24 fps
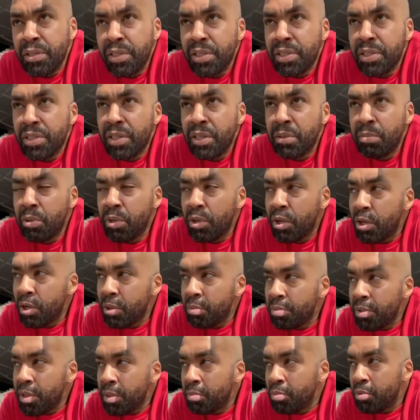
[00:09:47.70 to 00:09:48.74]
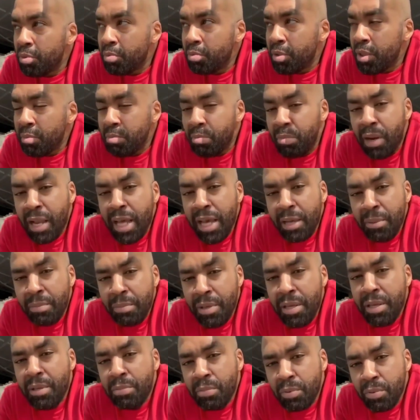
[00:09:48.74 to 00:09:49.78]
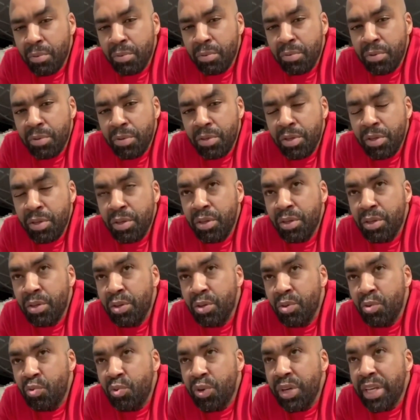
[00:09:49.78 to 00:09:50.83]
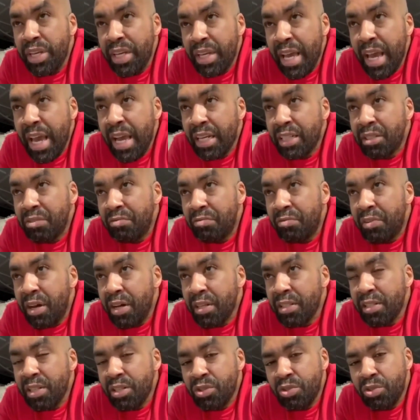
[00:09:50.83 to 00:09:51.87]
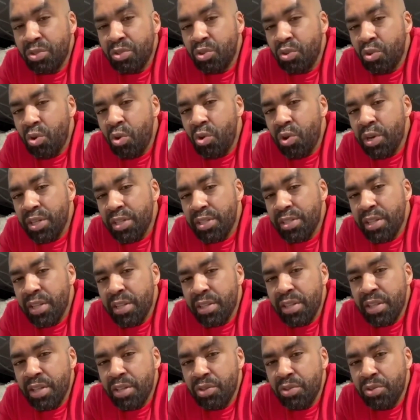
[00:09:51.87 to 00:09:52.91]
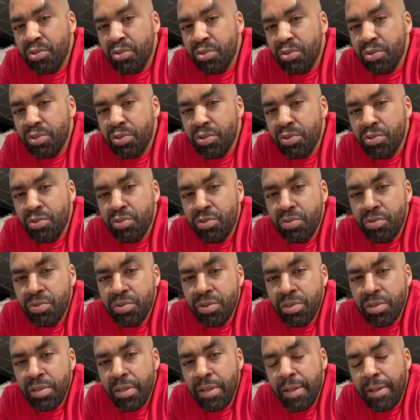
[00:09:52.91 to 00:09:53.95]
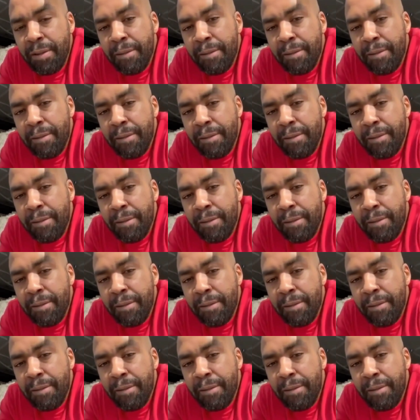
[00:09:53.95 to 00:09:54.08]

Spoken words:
disturb a lot of people, but black people react faster to noise than they do to the truth.